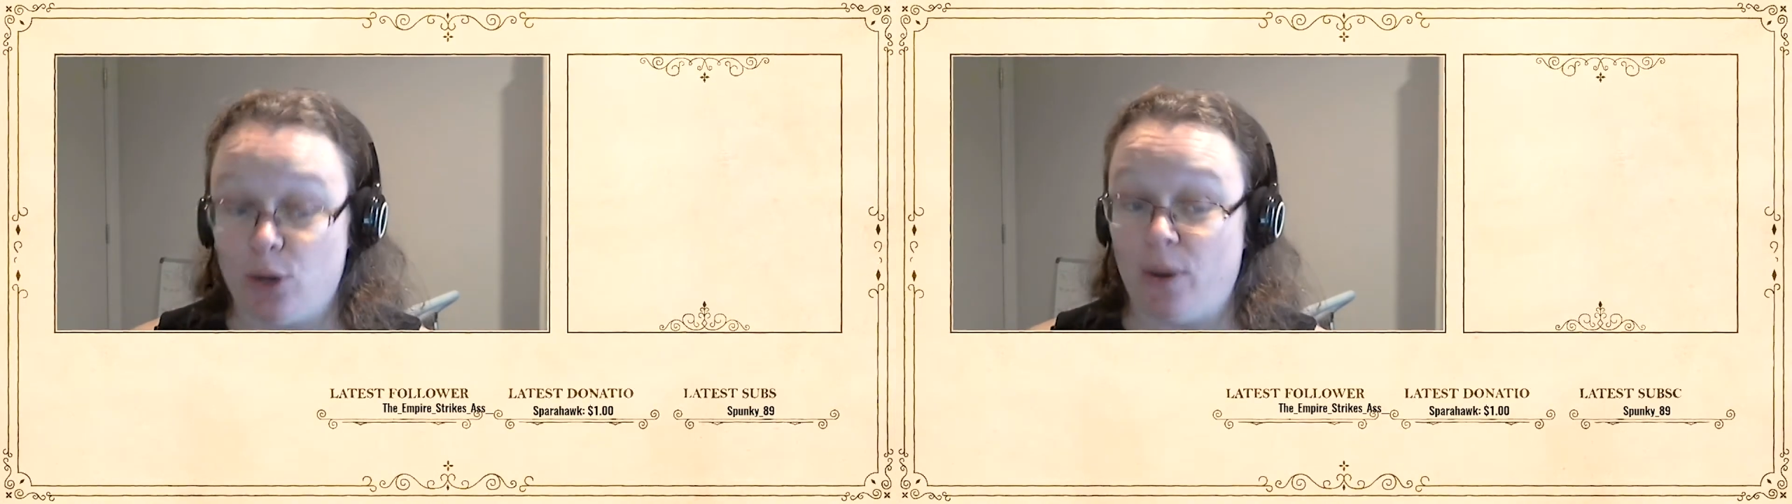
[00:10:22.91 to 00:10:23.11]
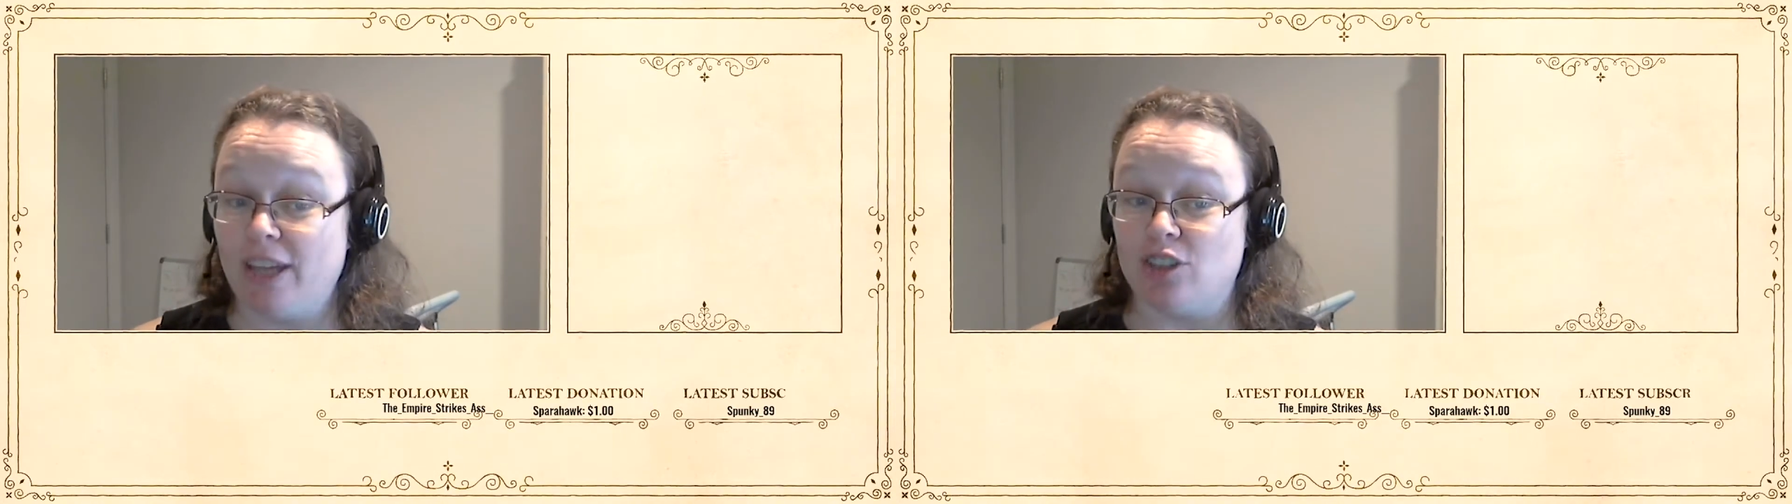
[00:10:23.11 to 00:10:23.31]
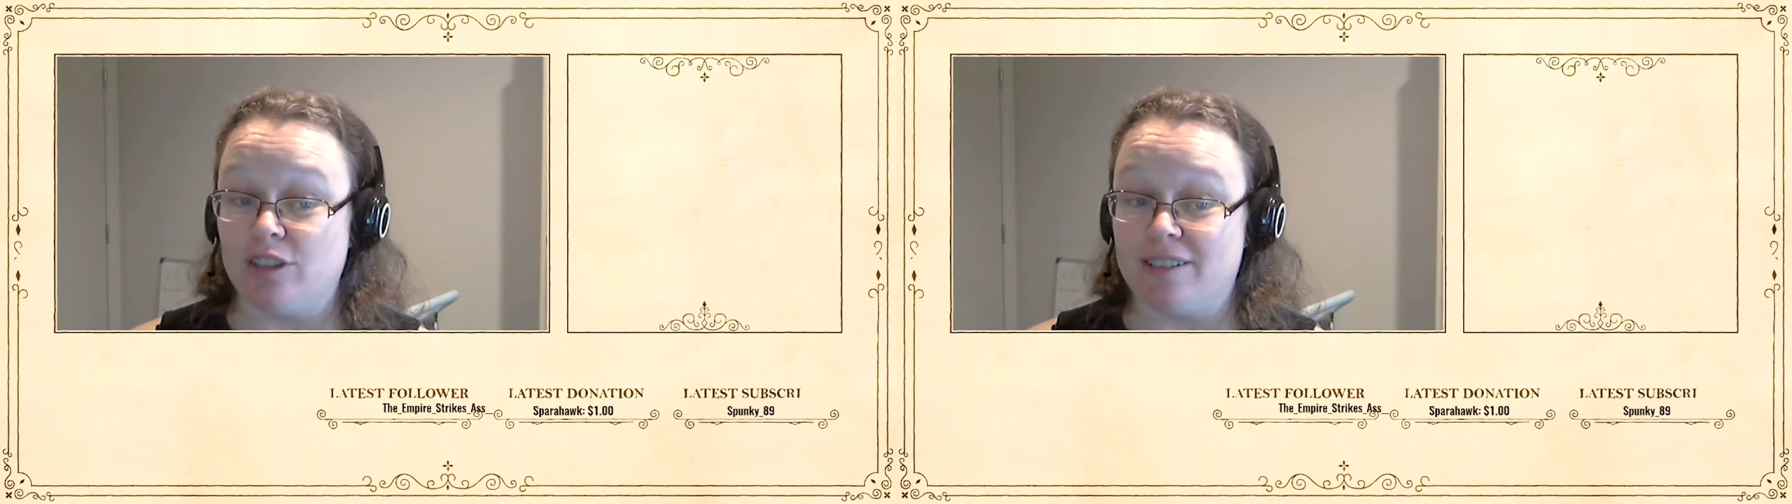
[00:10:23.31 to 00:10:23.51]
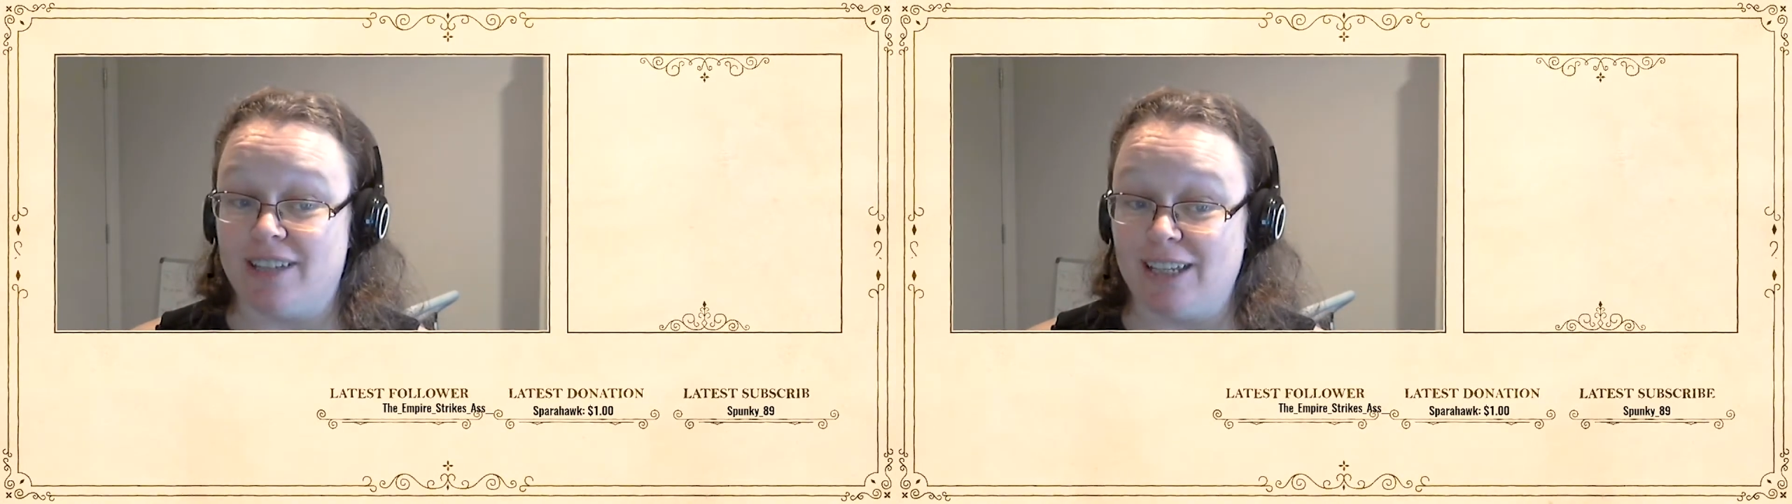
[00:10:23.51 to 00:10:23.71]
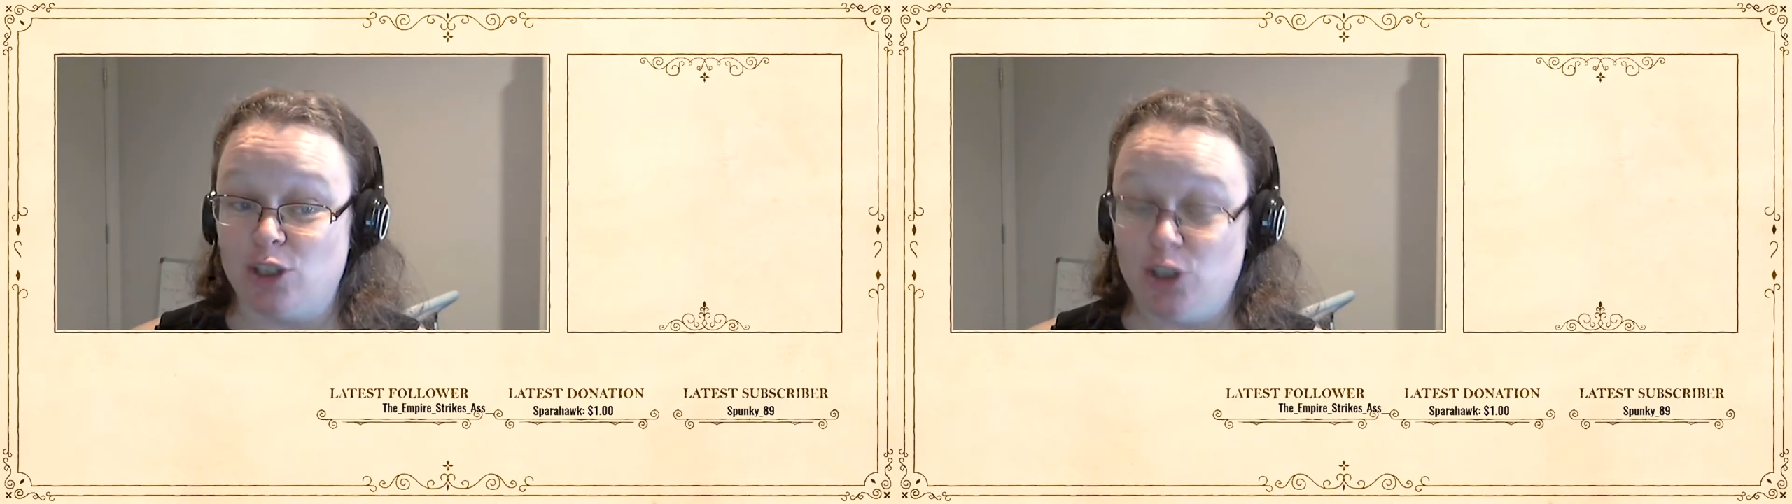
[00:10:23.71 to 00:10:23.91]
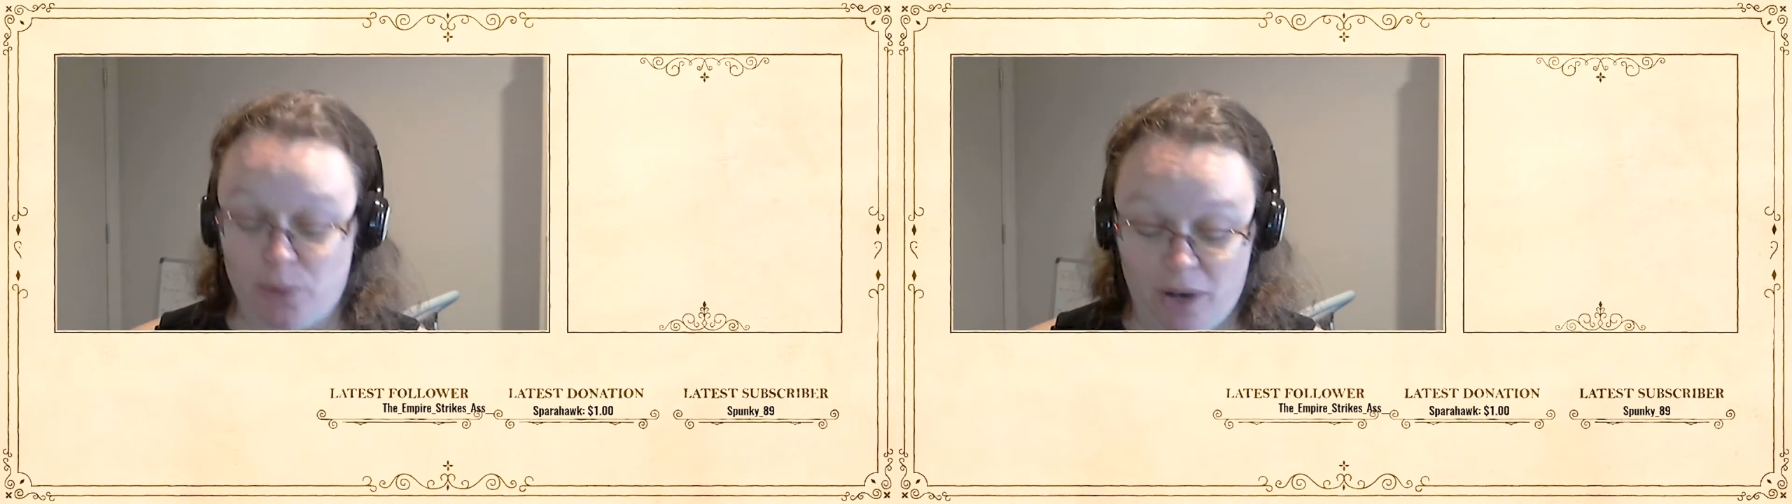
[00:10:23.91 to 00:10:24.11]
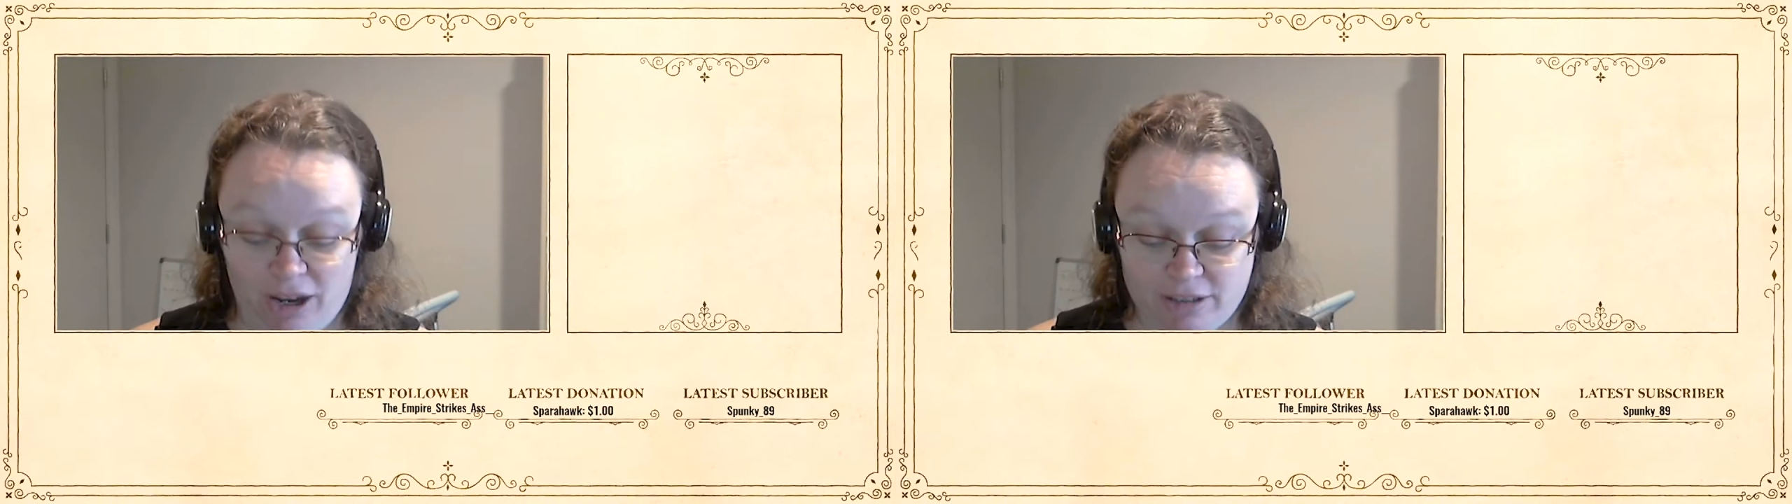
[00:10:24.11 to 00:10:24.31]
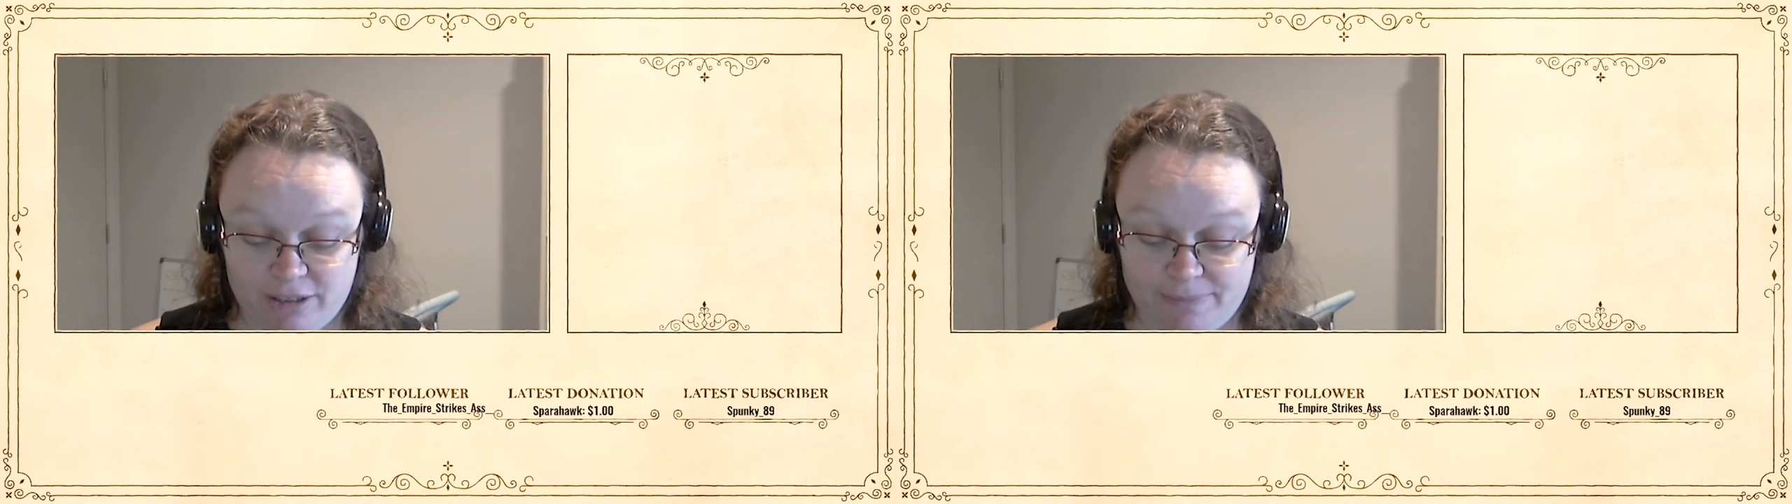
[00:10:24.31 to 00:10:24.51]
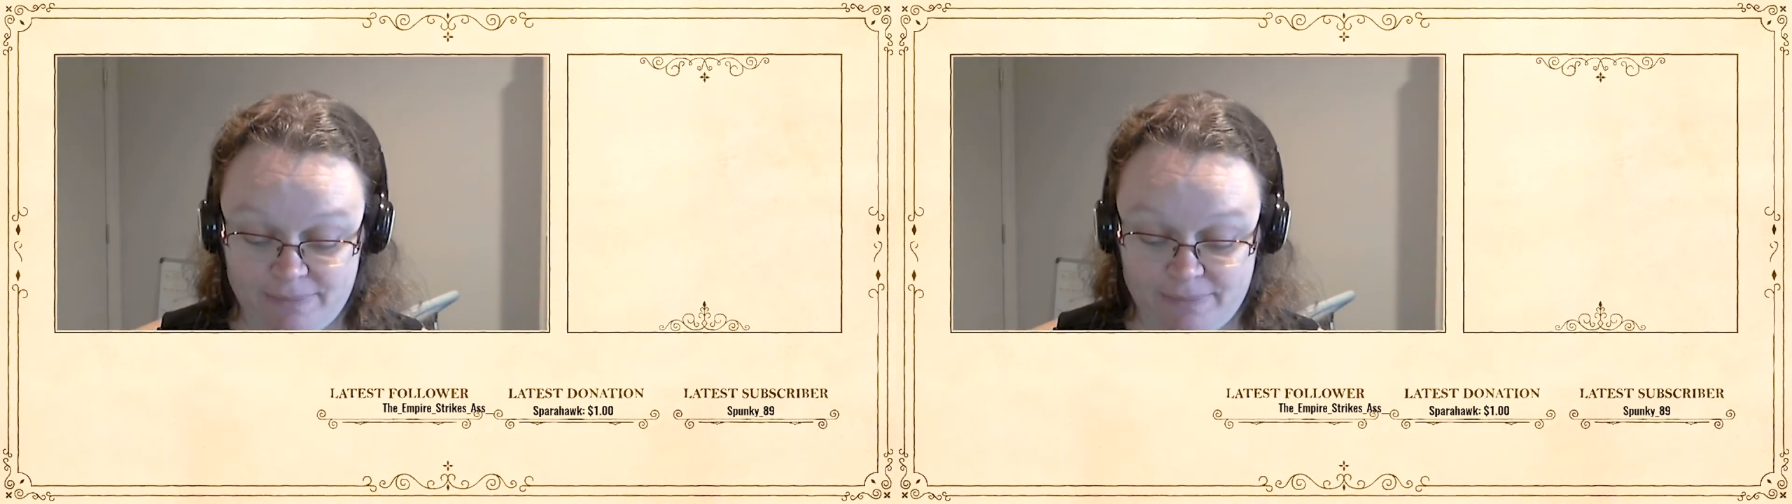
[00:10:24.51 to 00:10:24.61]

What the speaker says: anxious to get a new heart.